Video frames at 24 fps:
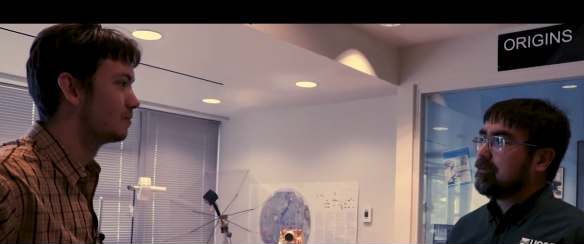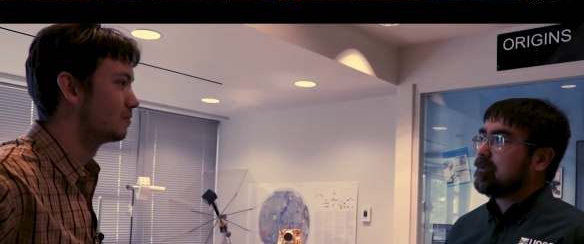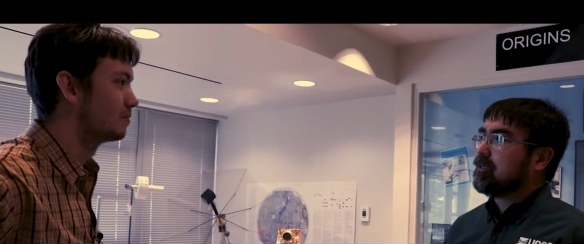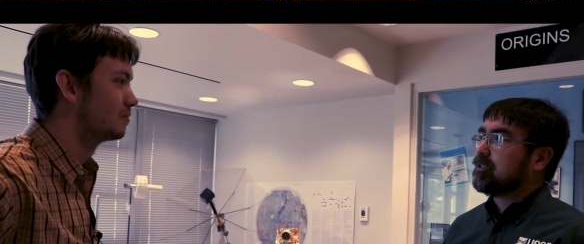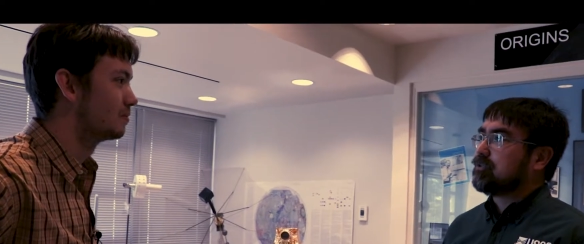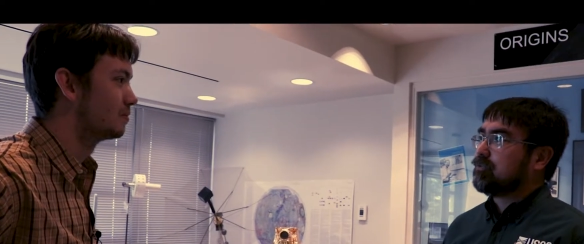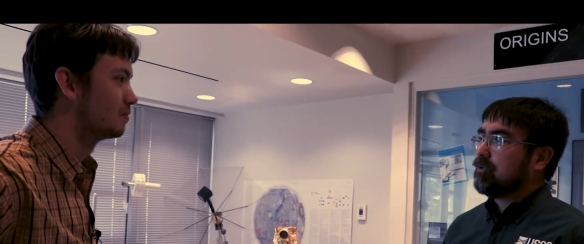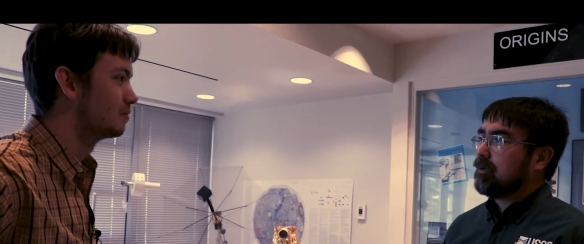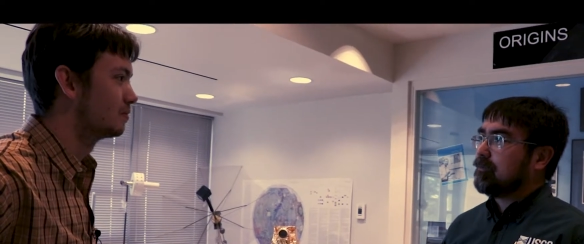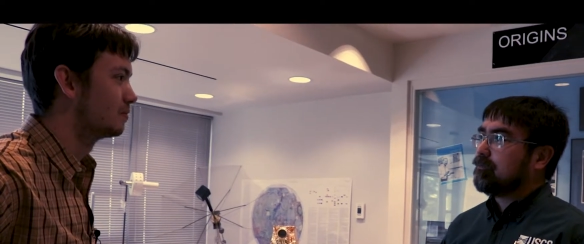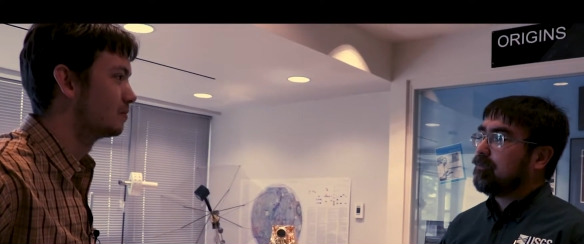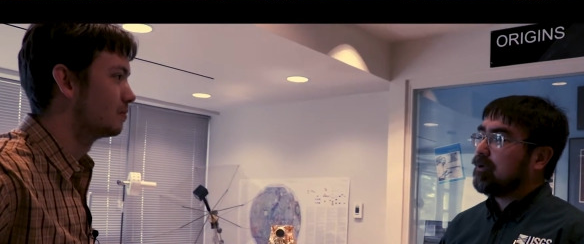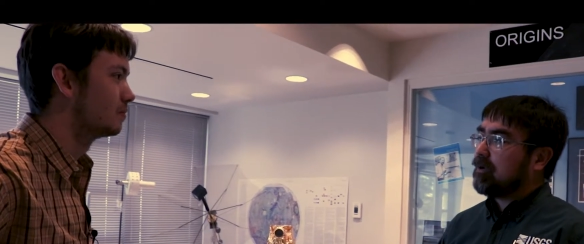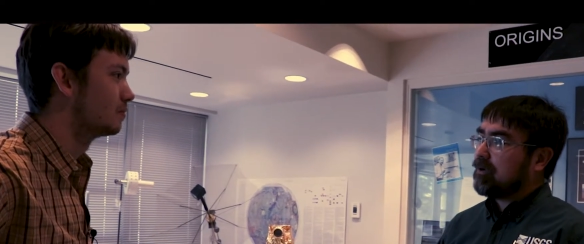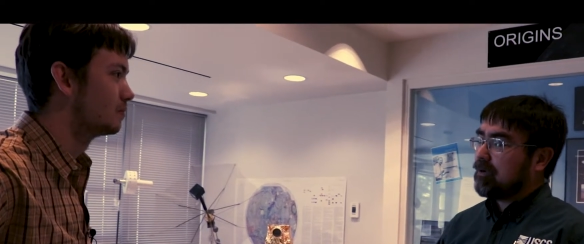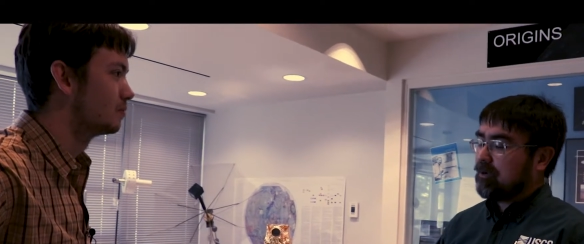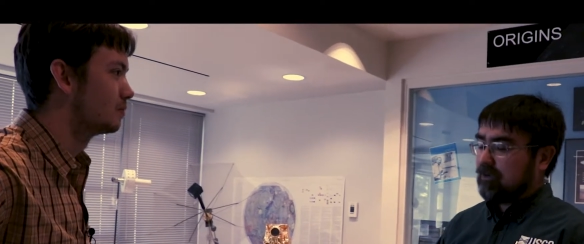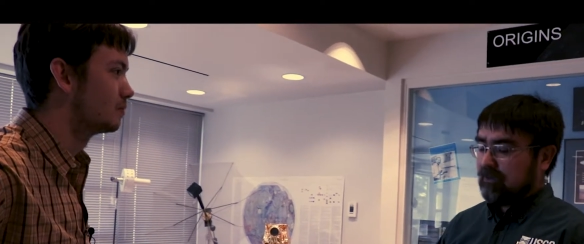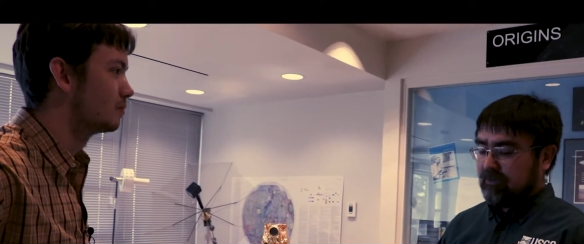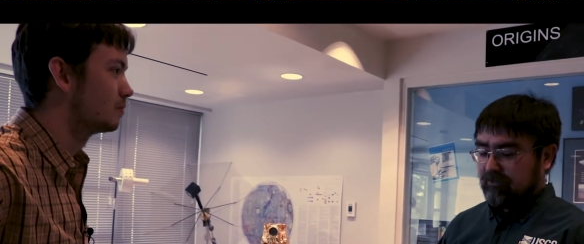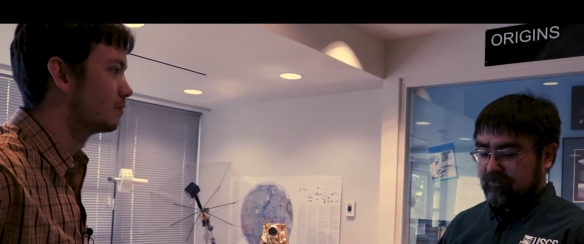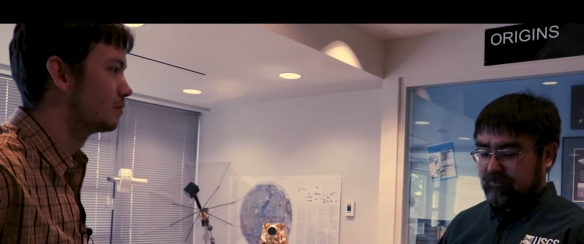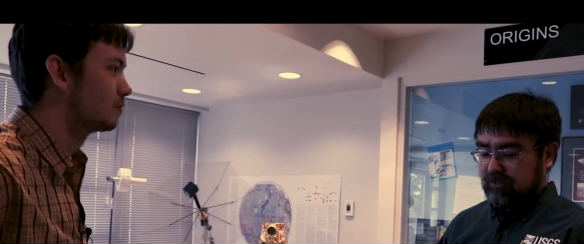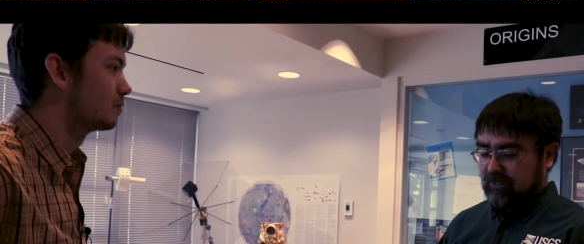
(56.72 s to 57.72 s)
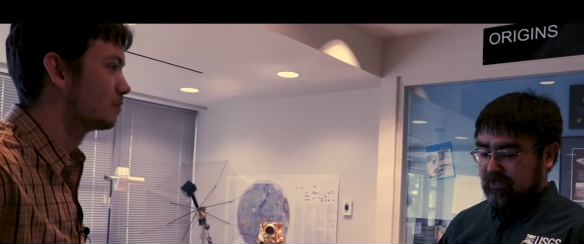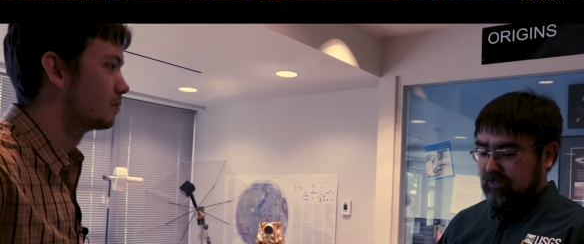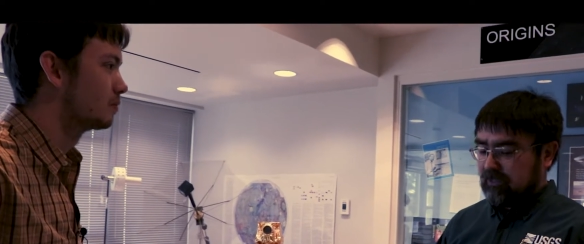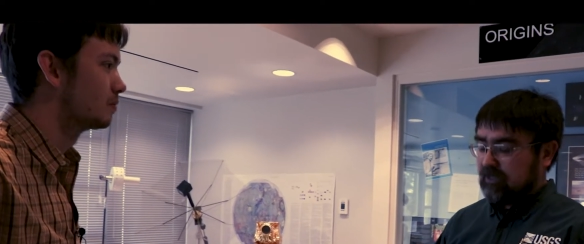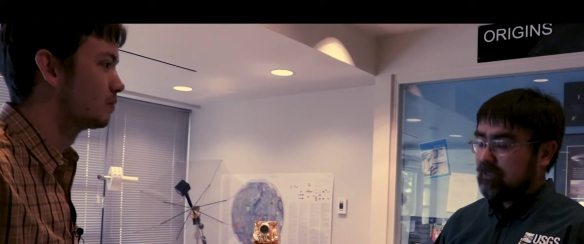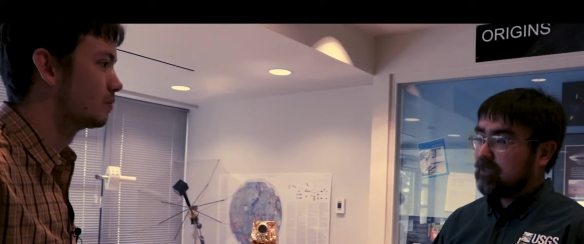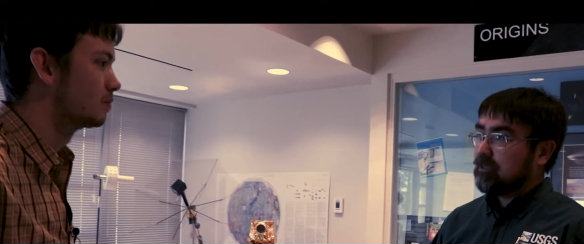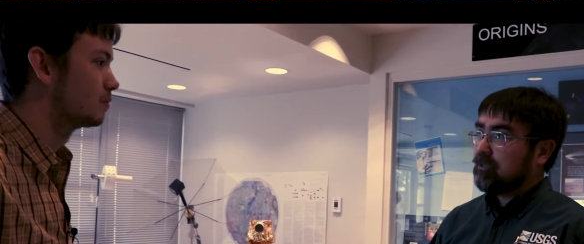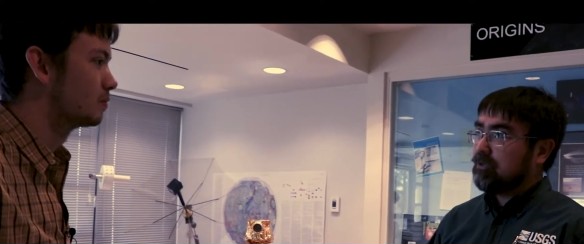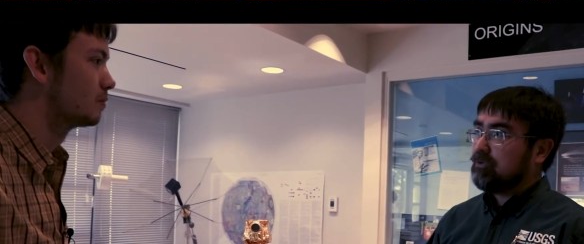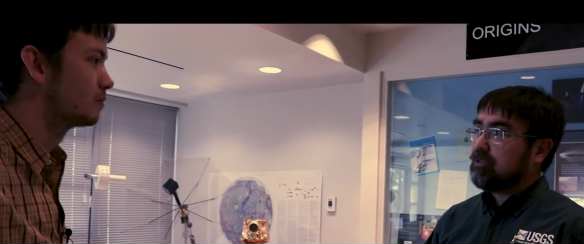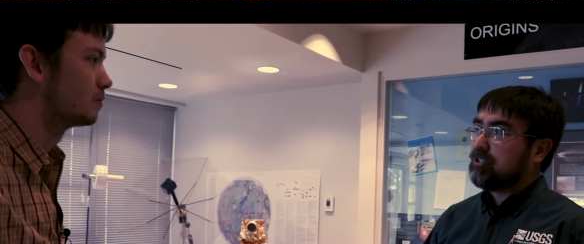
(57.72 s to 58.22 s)
Speaker 1: because we're part of
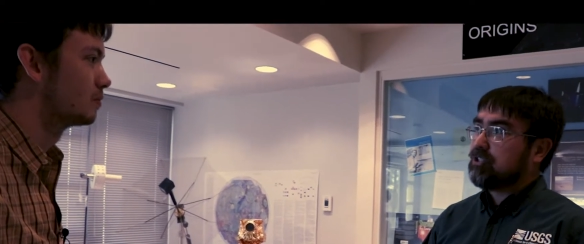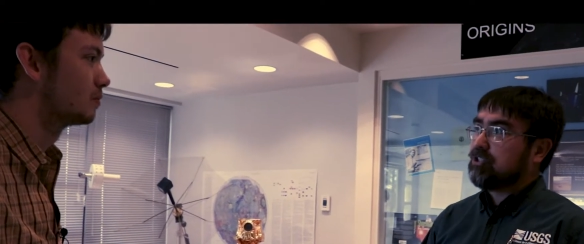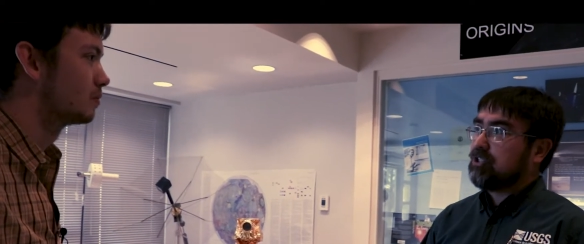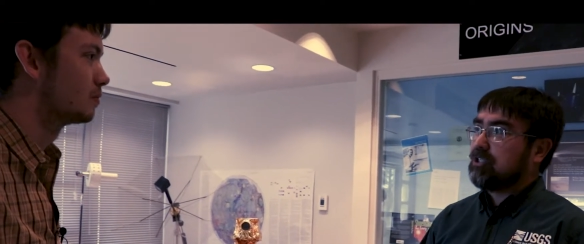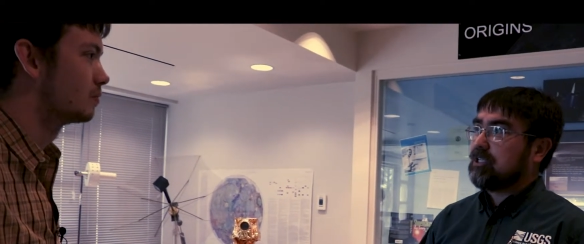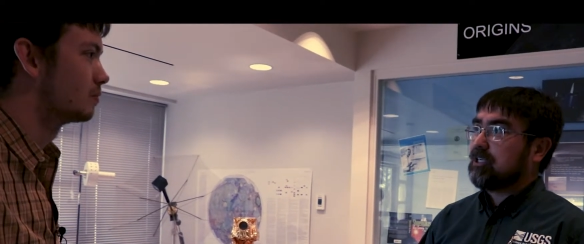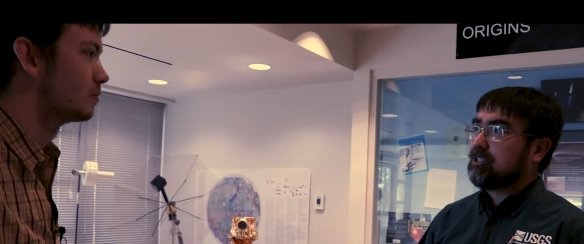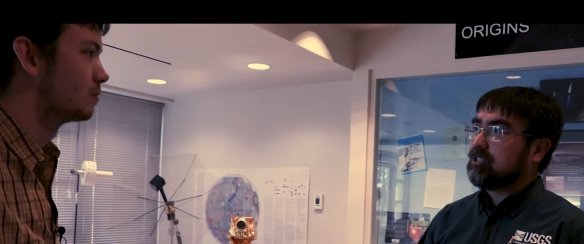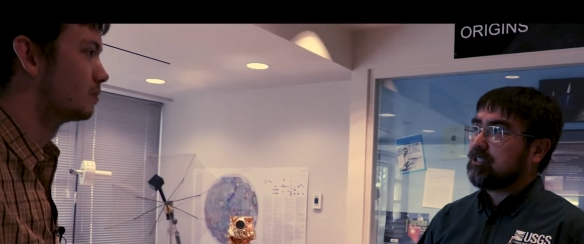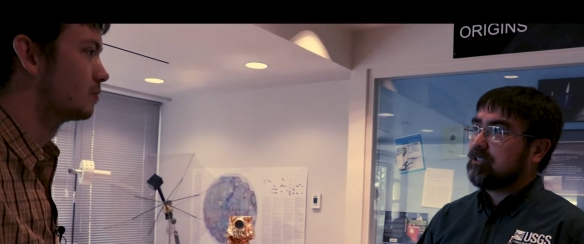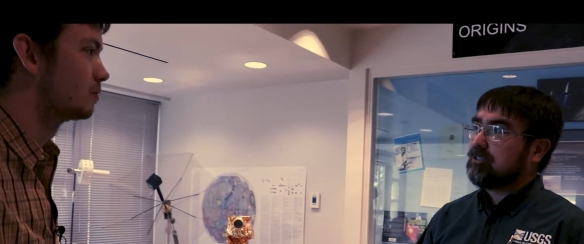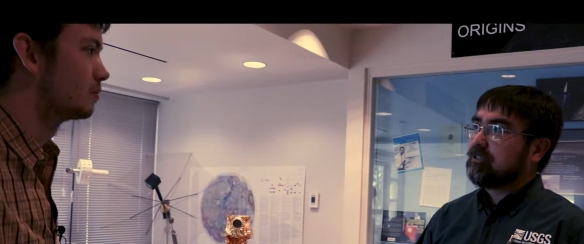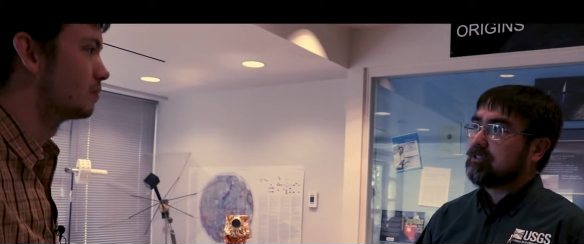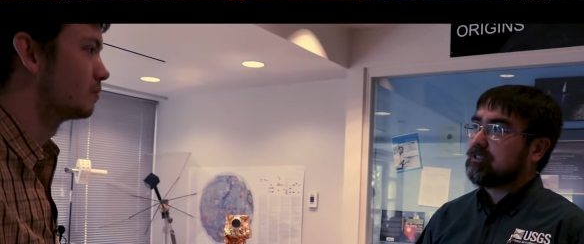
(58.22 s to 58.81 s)
the U.S. Geological